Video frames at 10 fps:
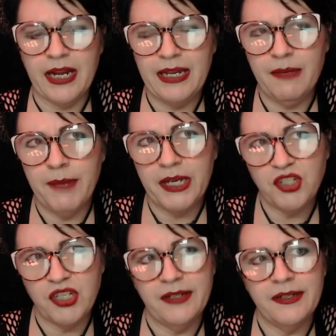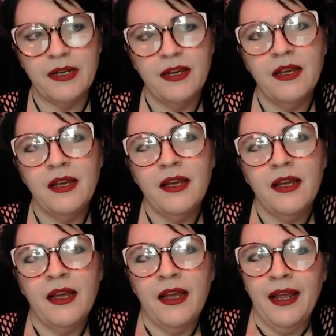he mentioned
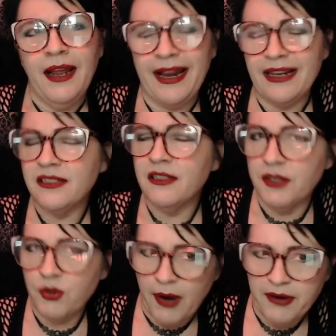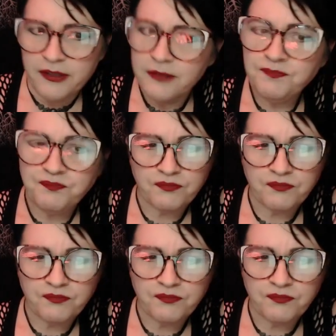Hansel and Gretel,